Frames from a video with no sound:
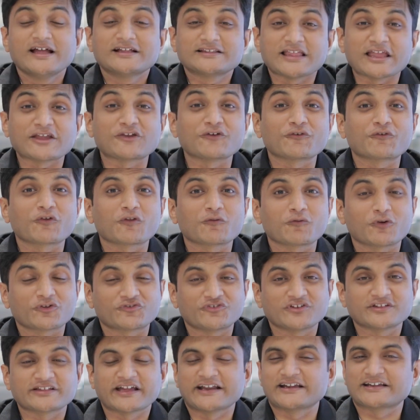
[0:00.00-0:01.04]
Thank you for
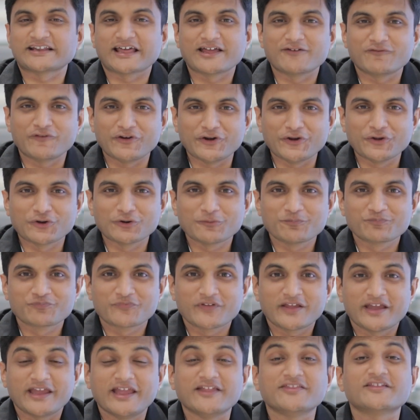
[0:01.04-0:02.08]
watching the entire video.
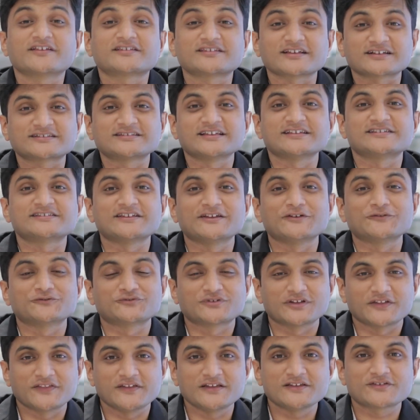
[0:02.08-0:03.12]
In the successive
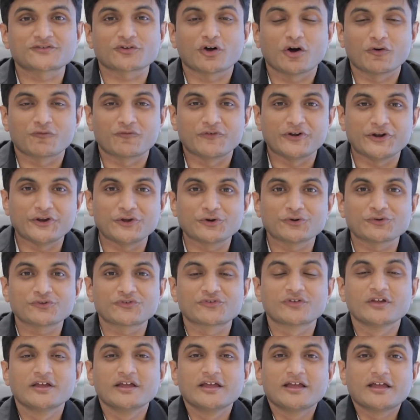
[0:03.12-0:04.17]
series of
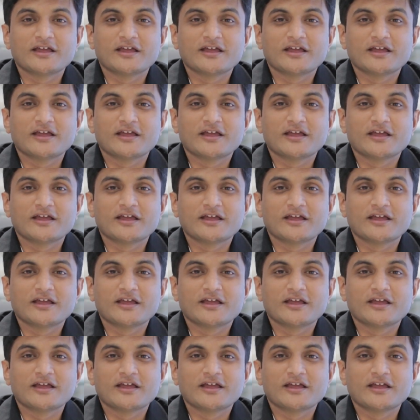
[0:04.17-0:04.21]
videos,